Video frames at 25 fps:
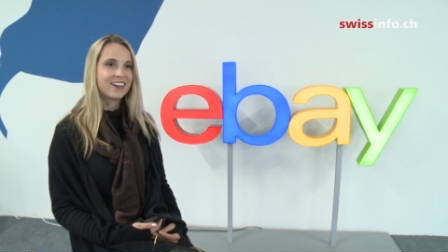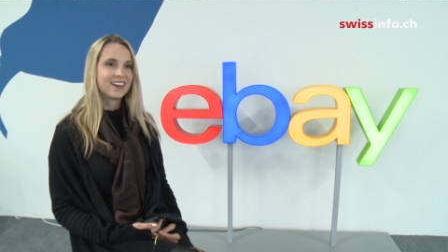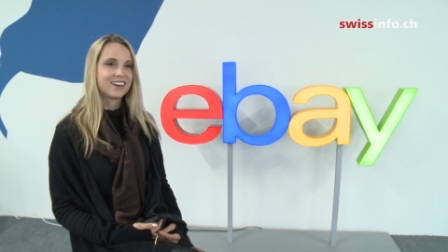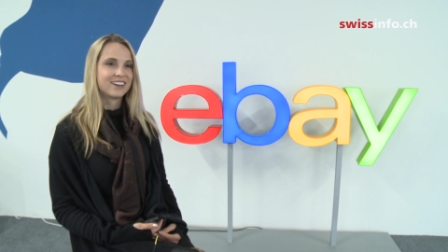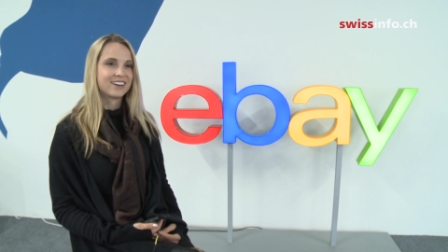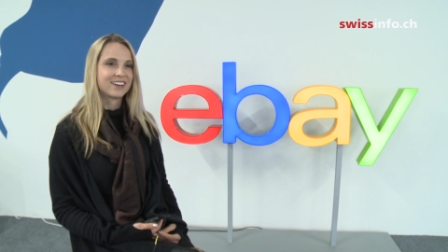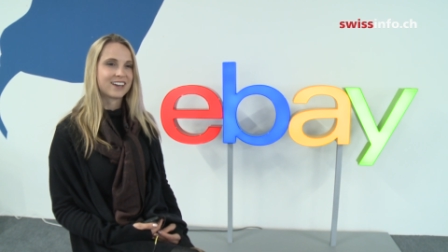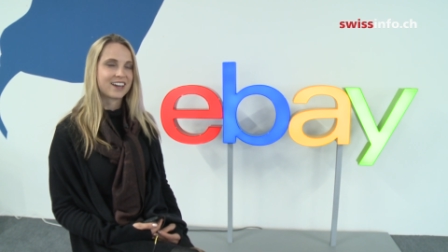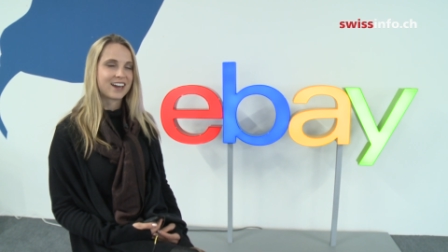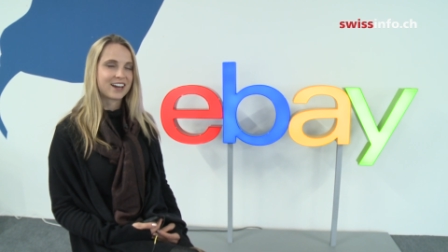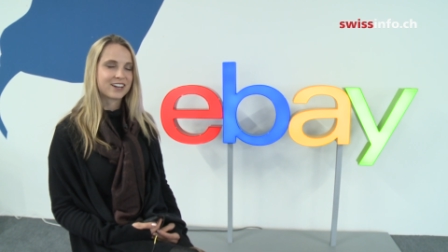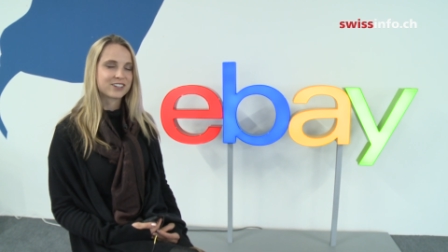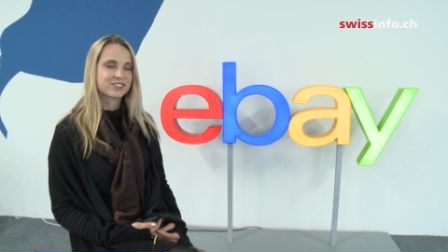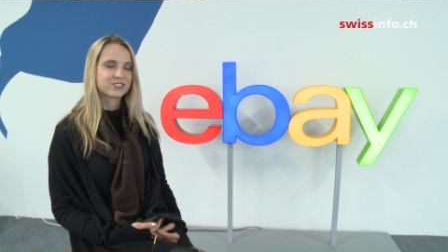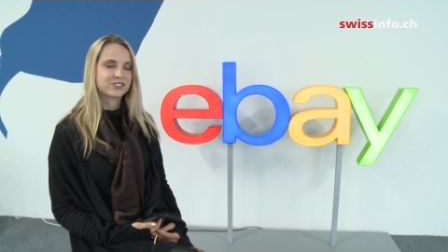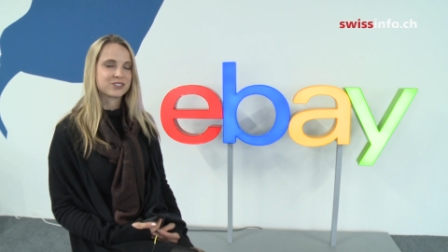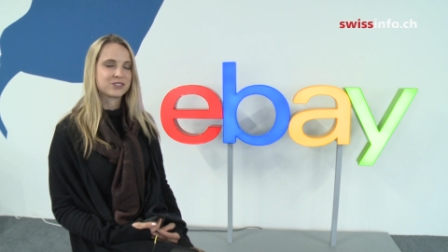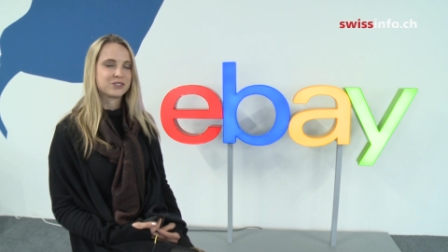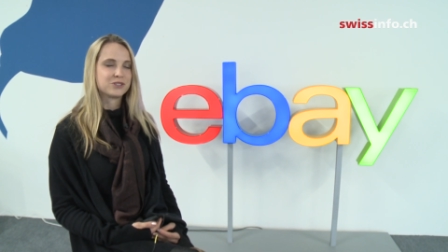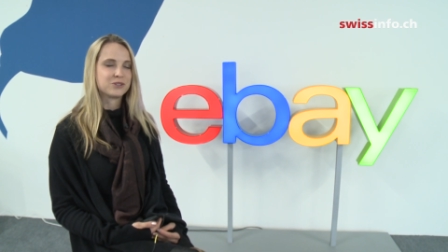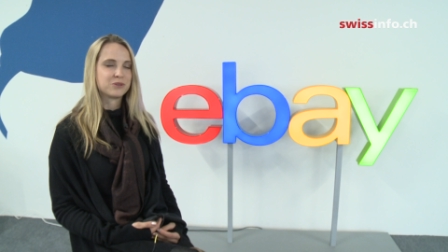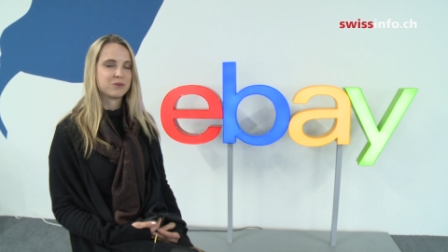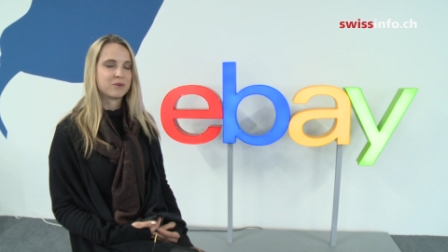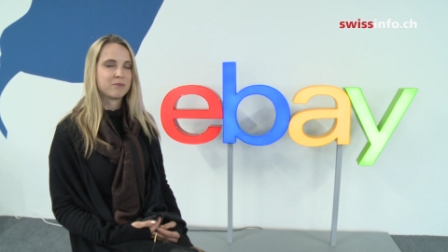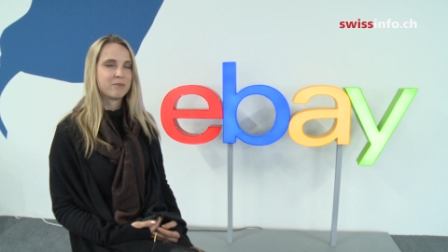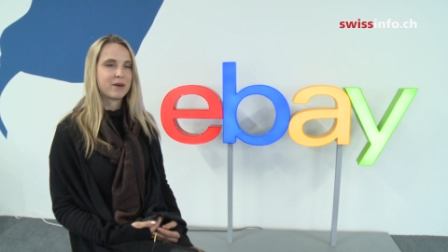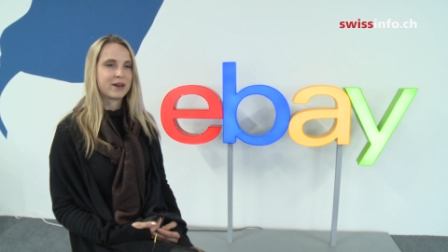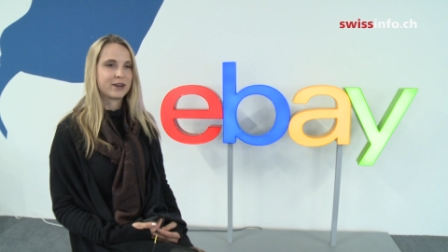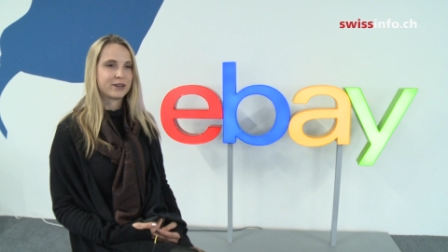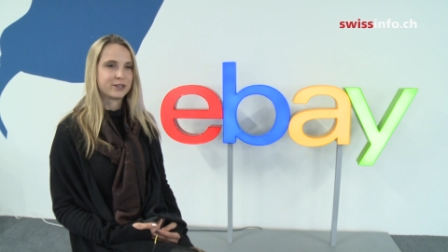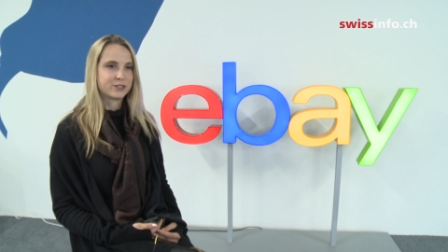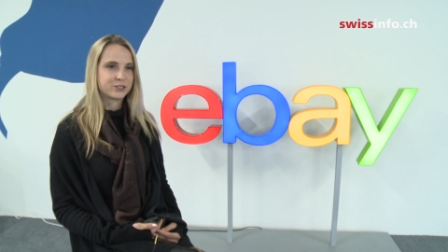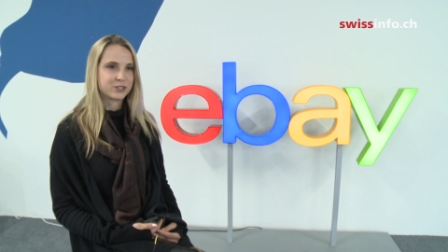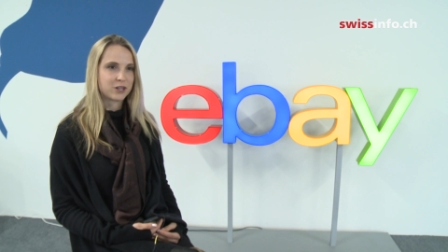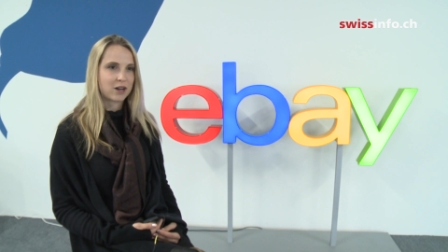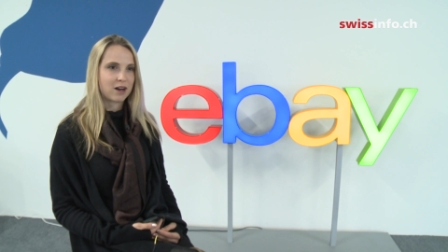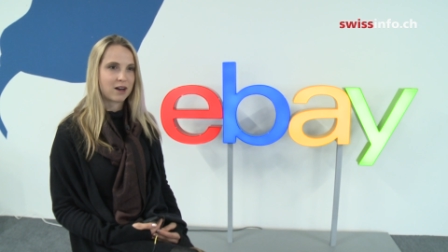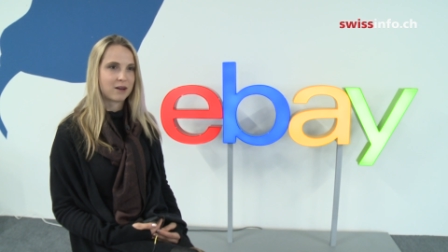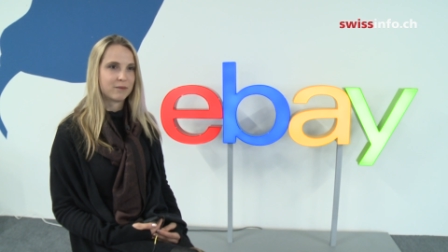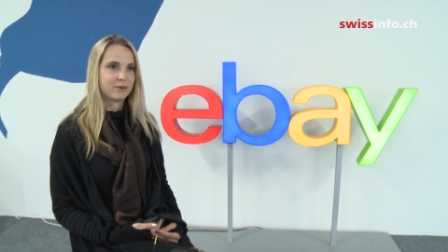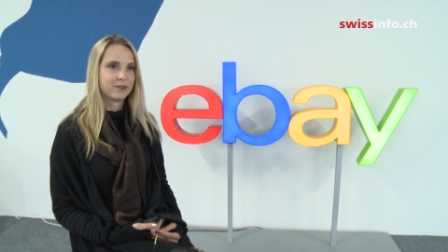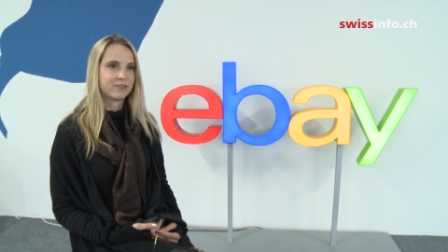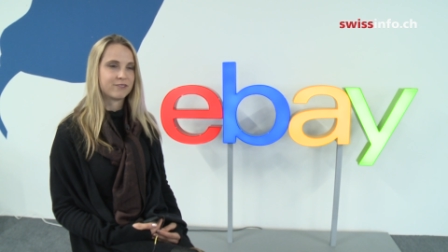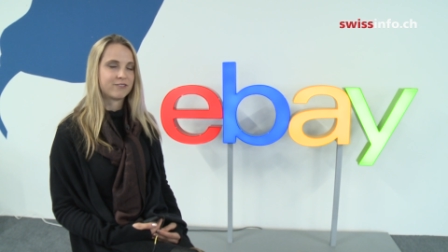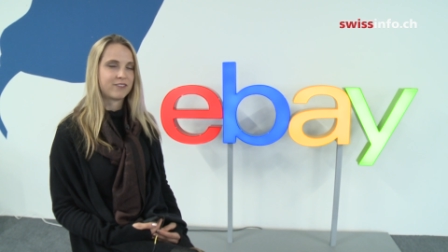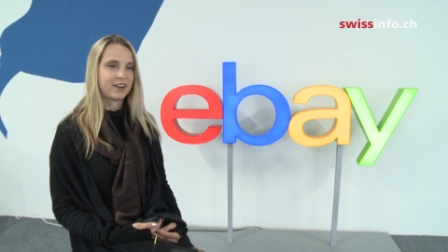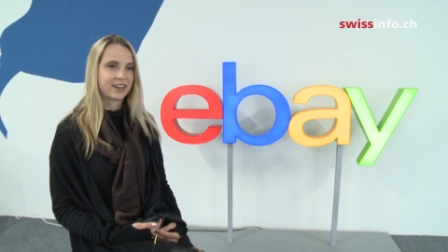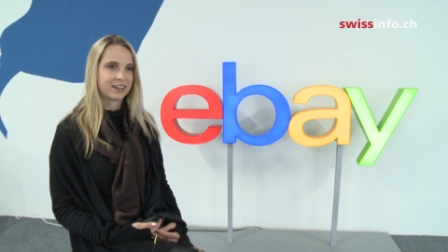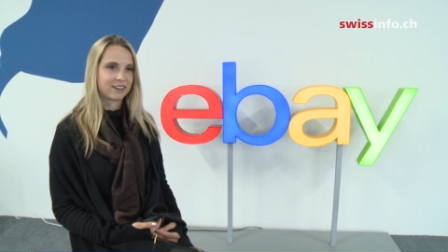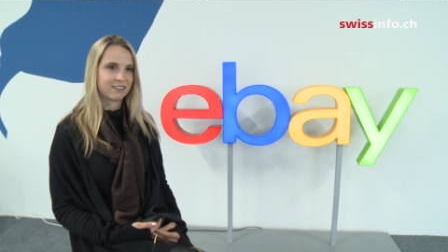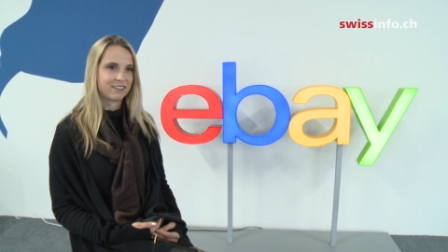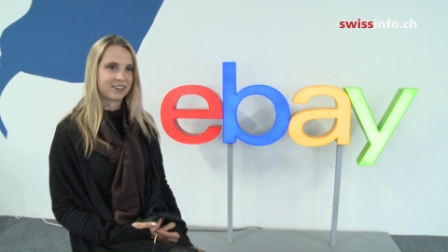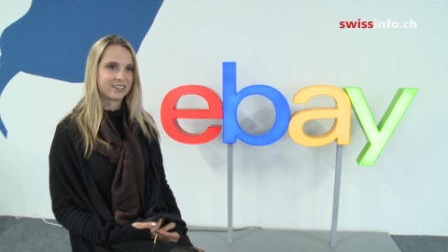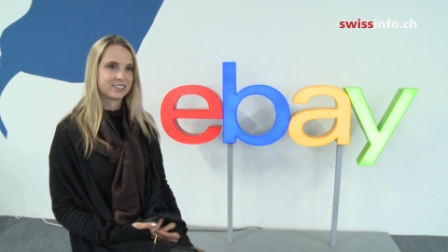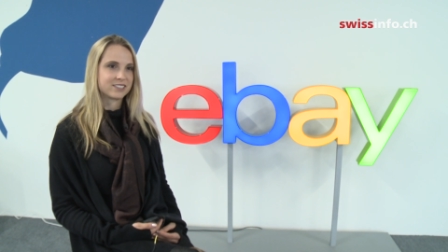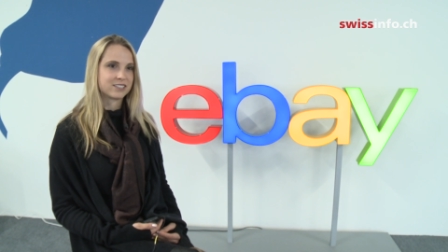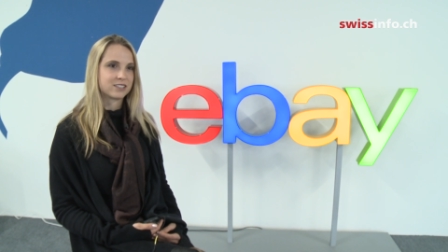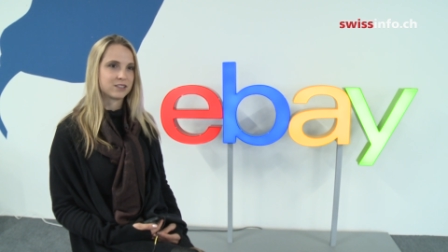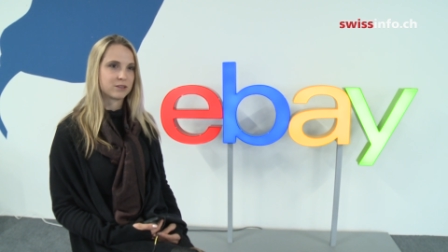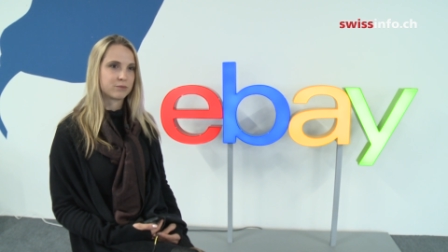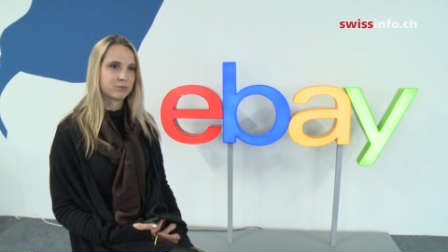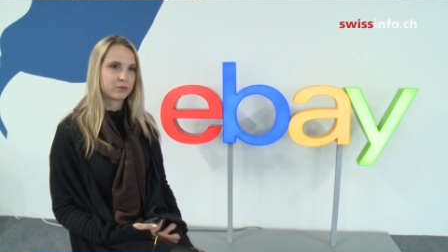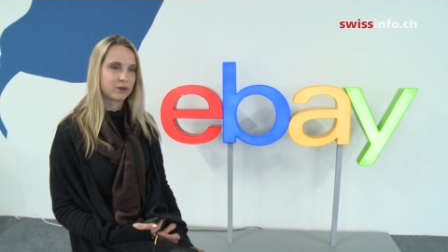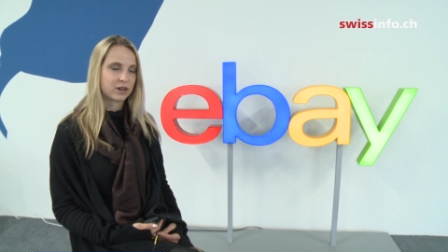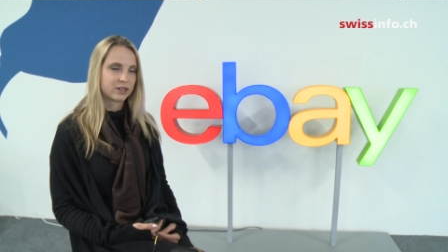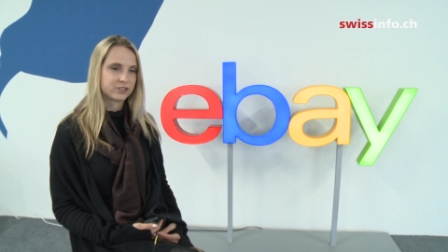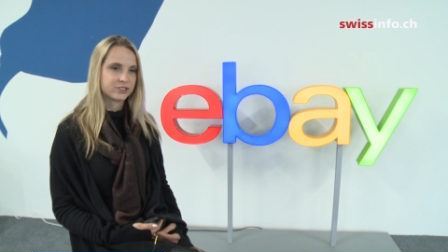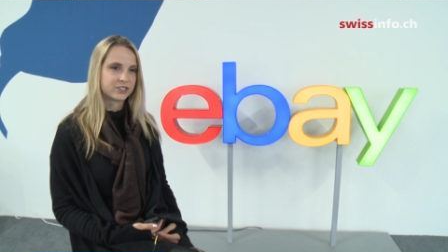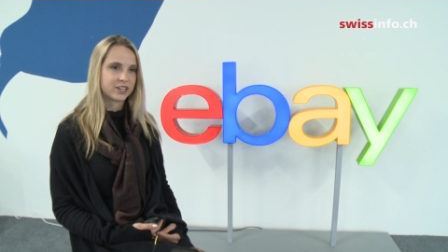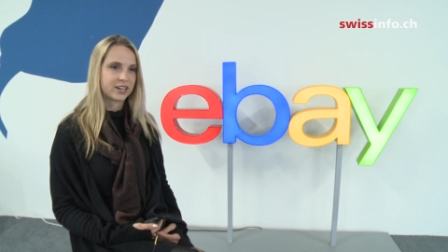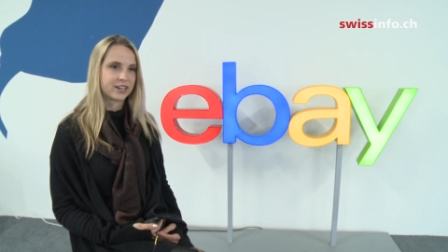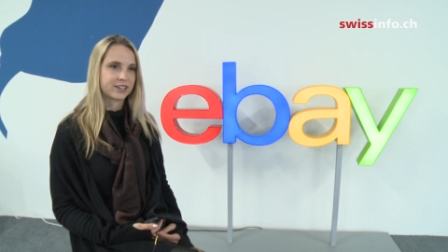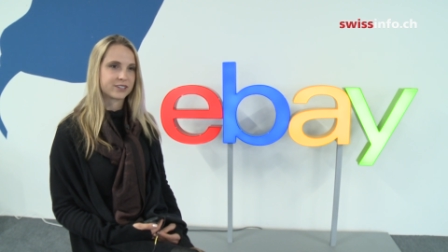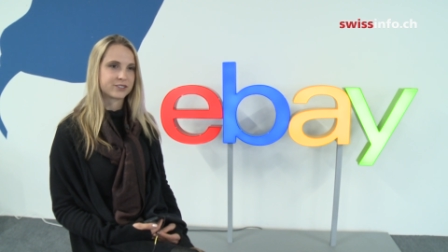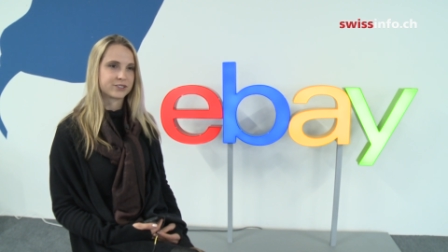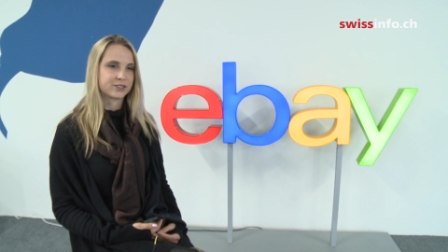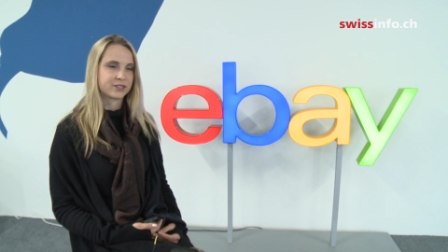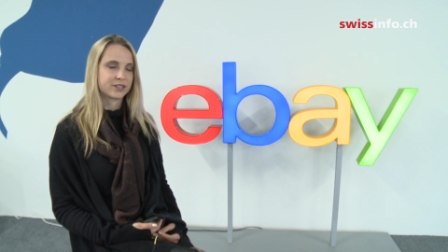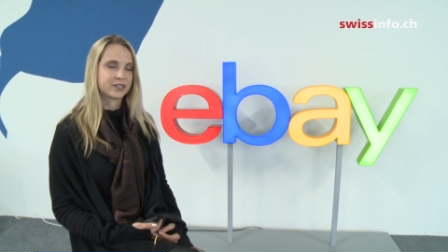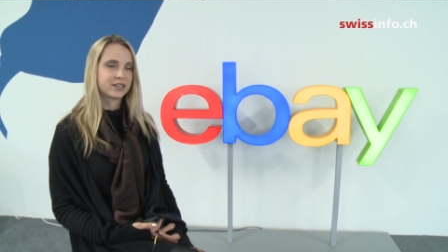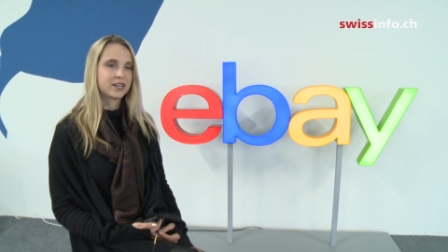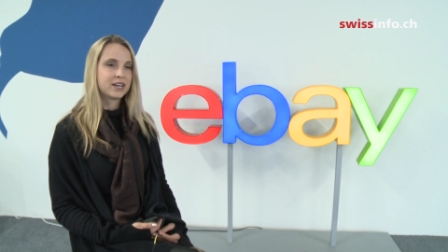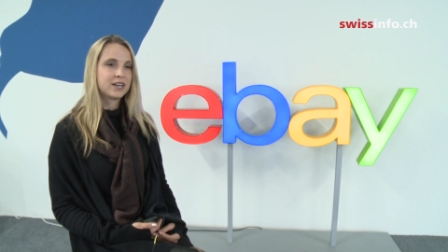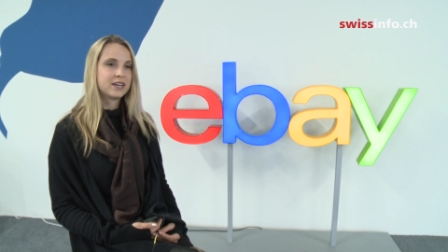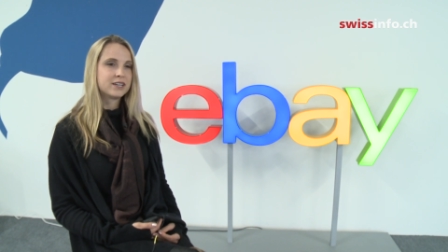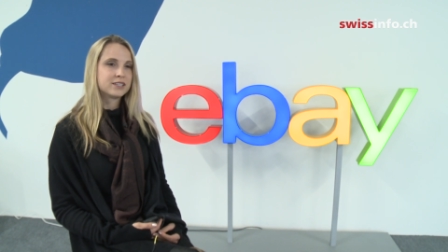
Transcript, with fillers: and I actually do a better job at finalizing the project or